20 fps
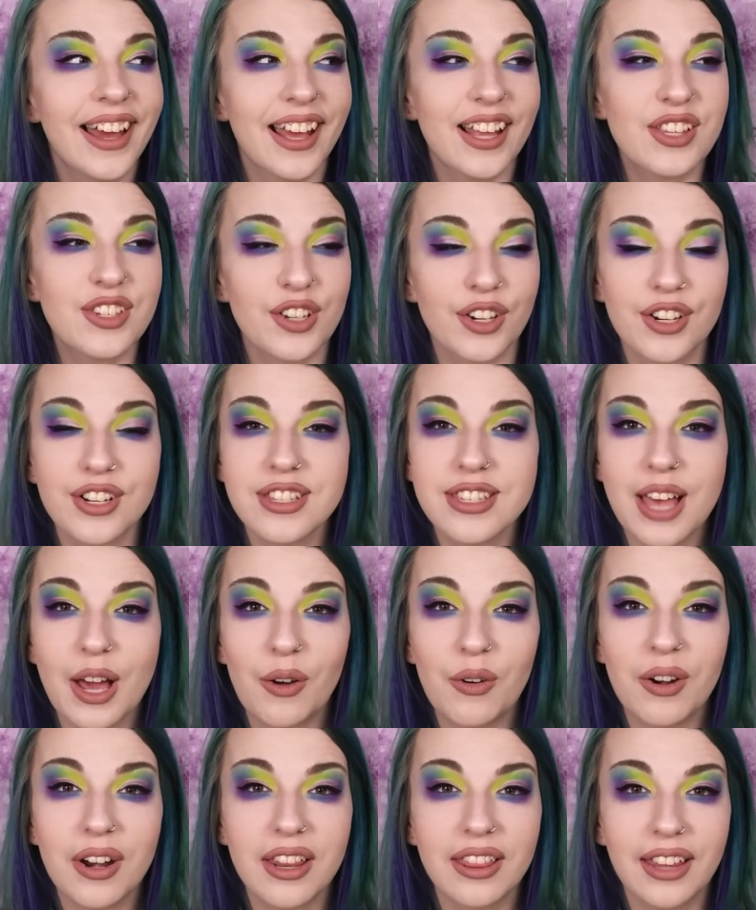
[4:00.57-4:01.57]
It turns
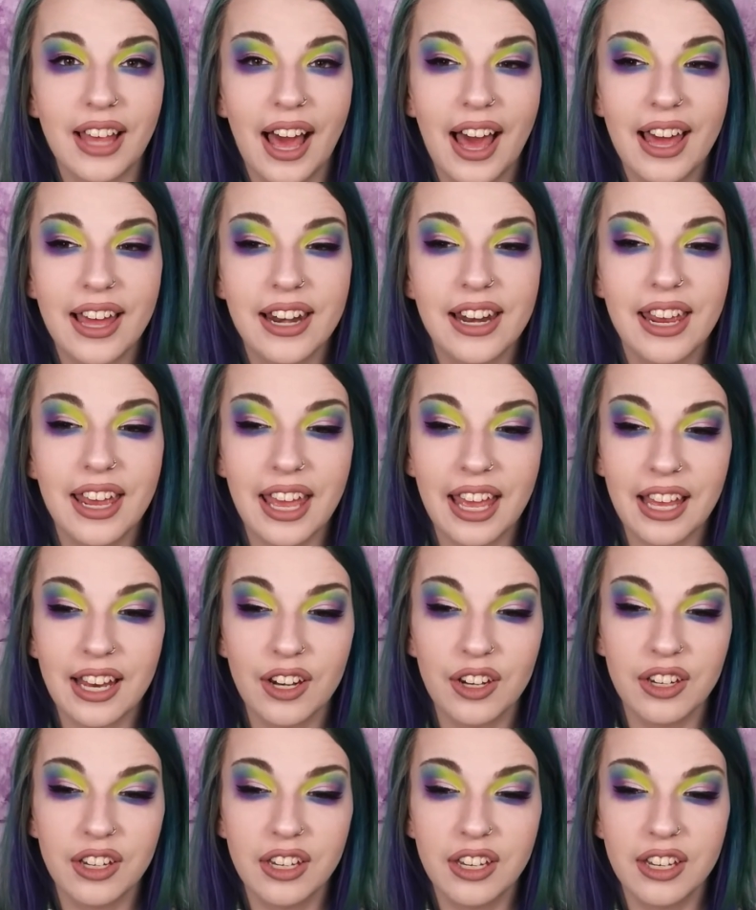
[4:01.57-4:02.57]
out that
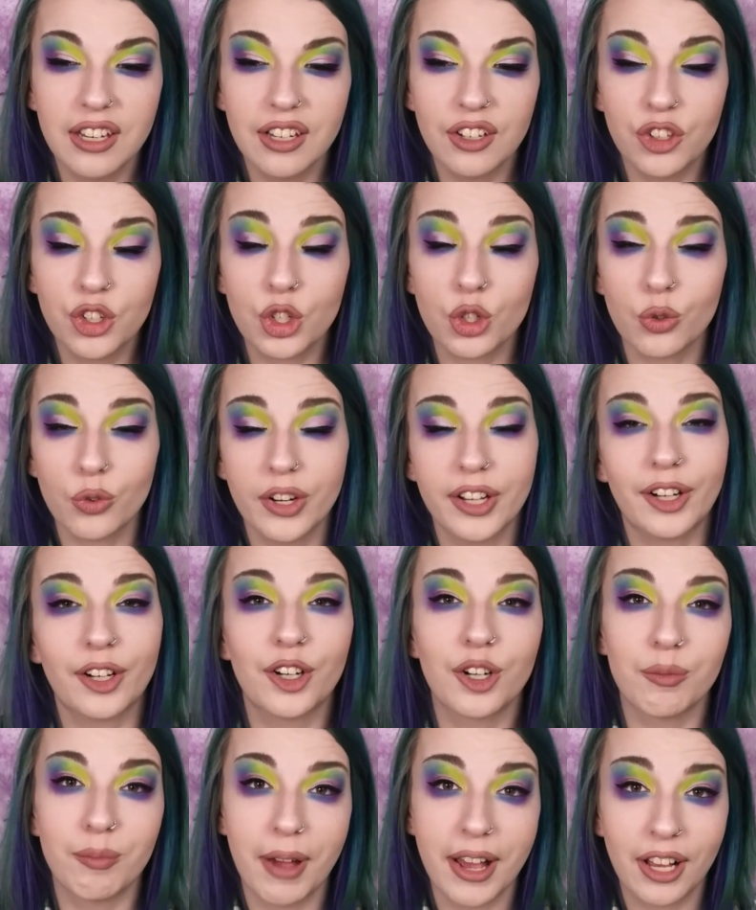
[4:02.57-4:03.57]
it
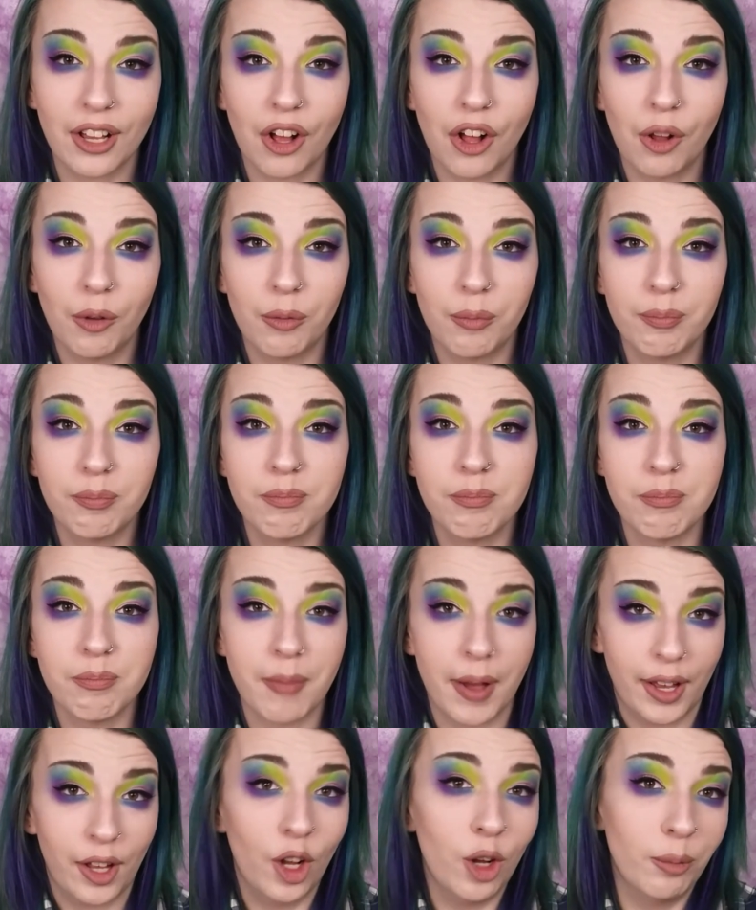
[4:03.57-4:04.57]
triggered my
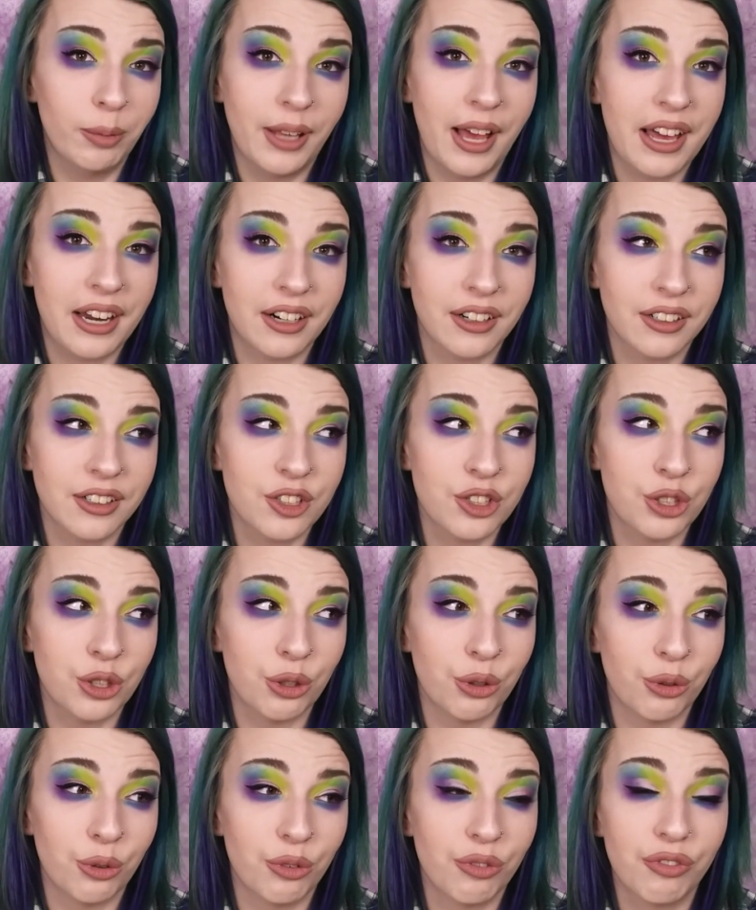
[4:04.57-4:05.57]
gallbladder
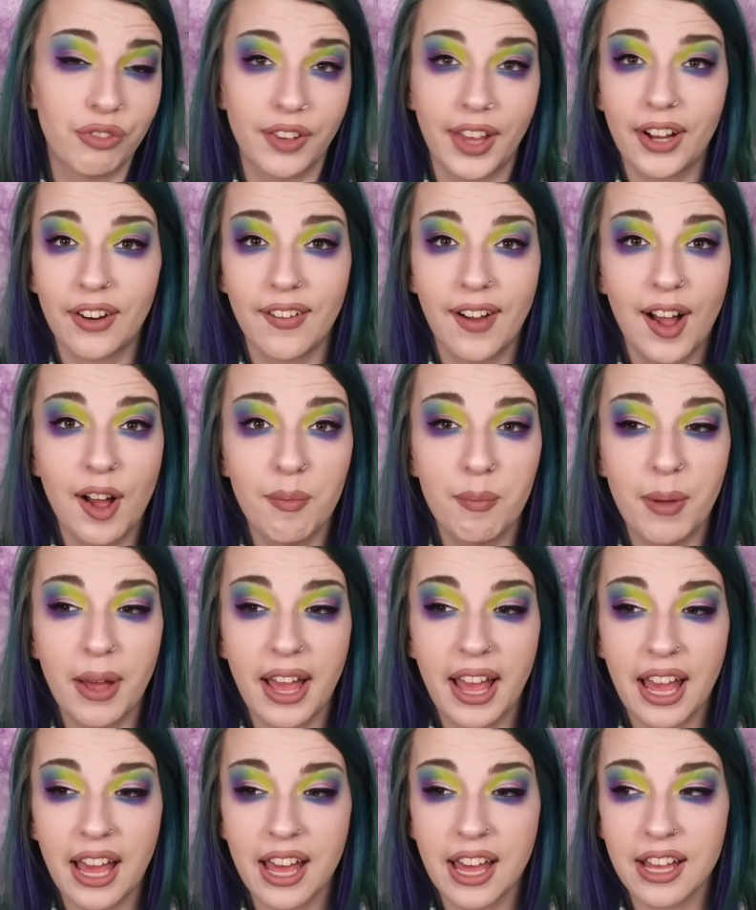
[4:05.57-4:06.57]
to flare up,
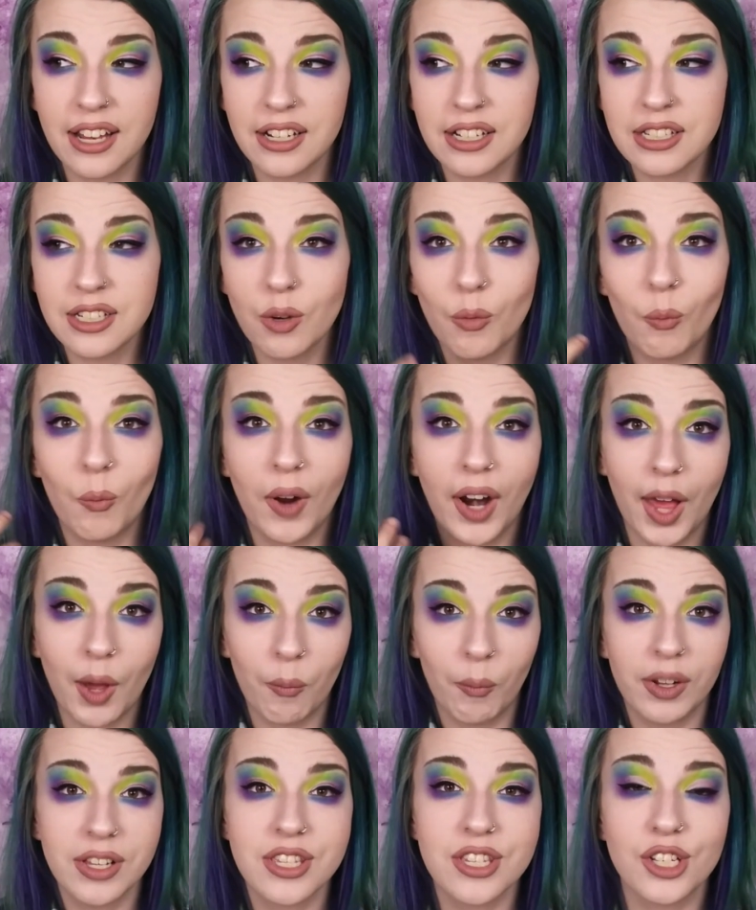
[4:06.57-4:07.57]
and when I
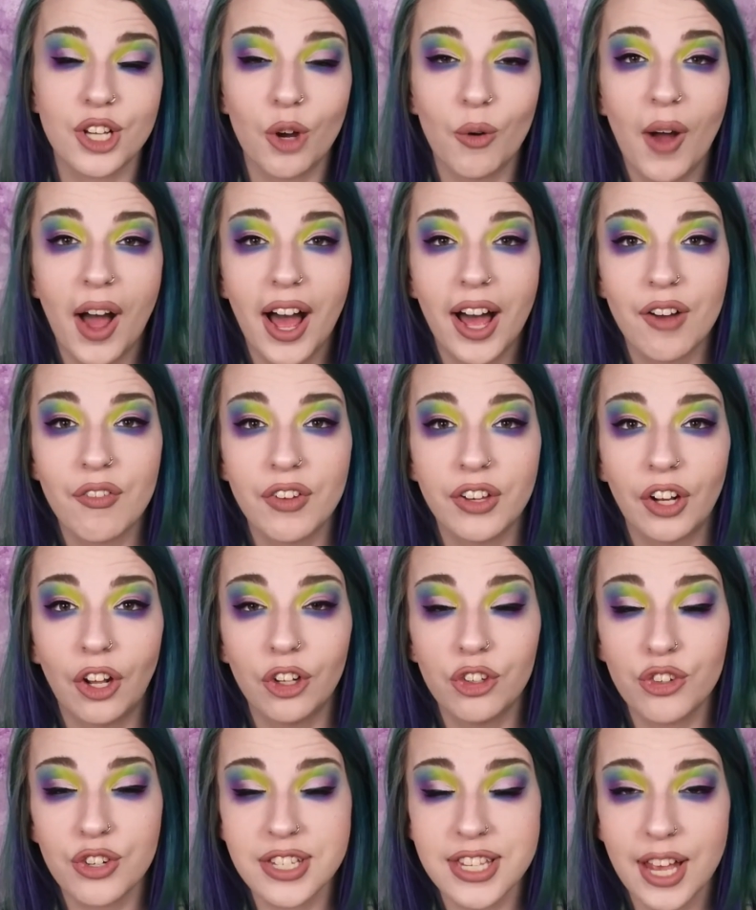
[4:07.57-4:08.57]
went to go have an
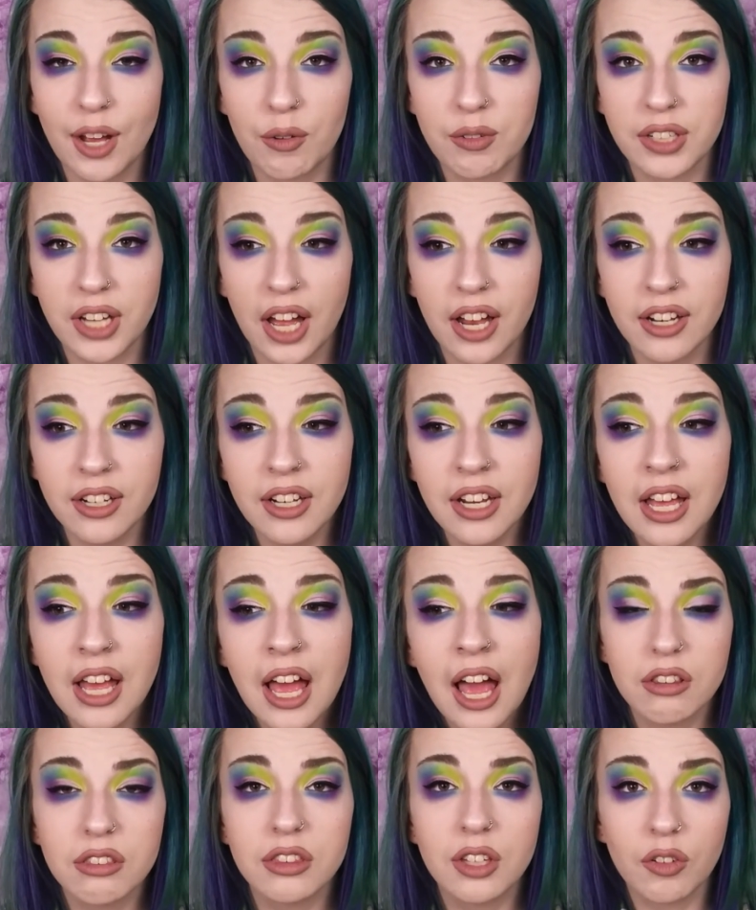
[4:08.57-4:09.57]
ultrasound done,
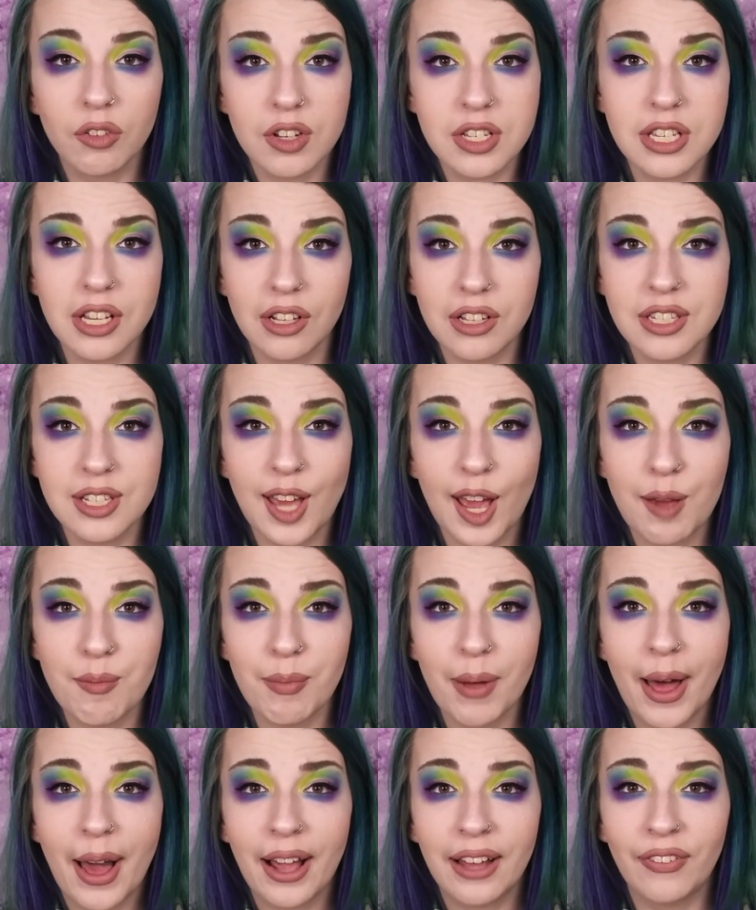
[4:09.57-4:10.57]
the results came
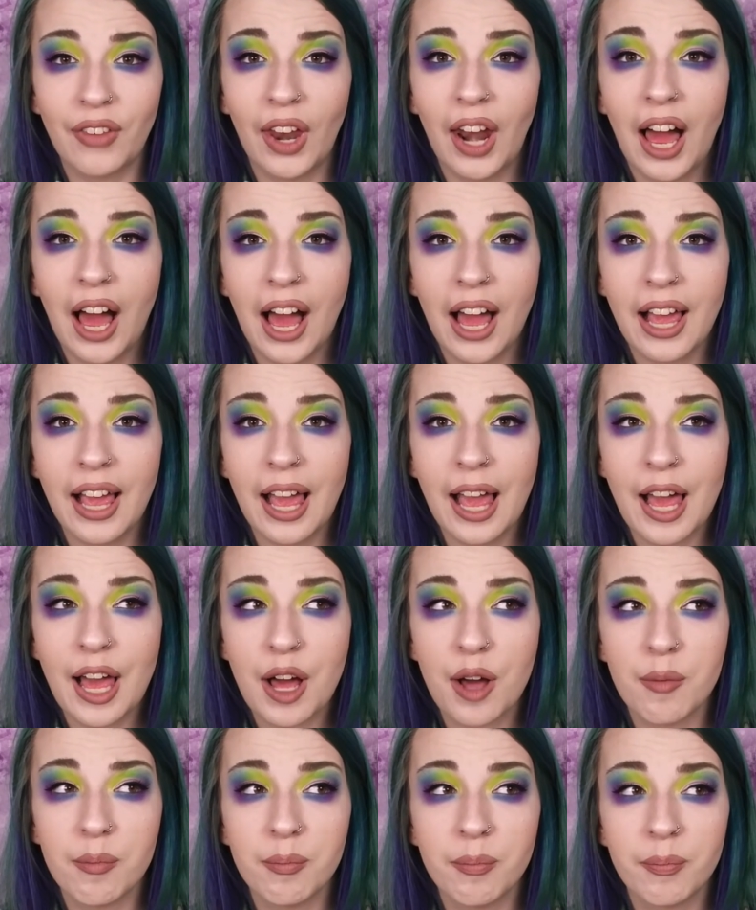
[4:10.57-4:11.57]
back that I
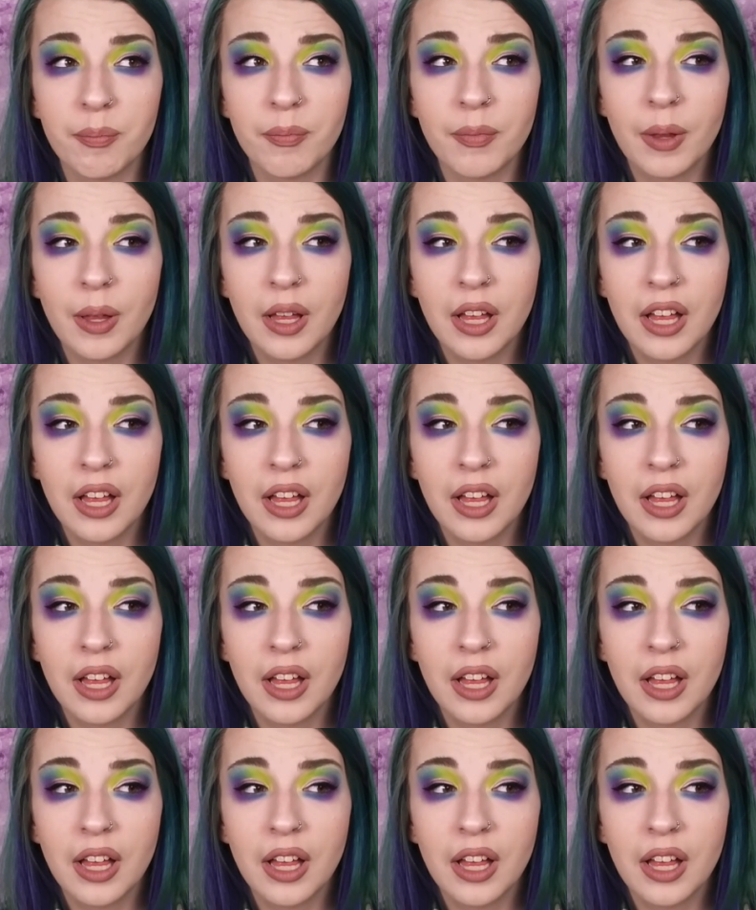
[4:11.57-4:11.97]
am,